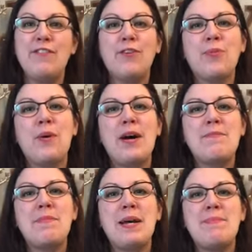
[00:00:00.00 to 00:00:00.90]
for
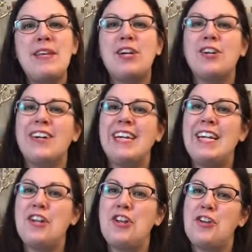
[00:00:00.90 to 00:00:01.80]
what might be occurring
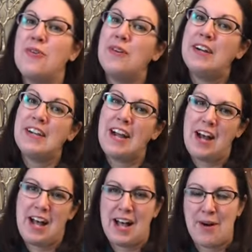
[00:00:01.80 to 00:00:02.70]
in your
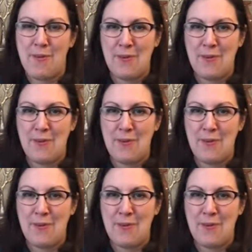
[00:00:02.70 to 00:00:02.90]
uh,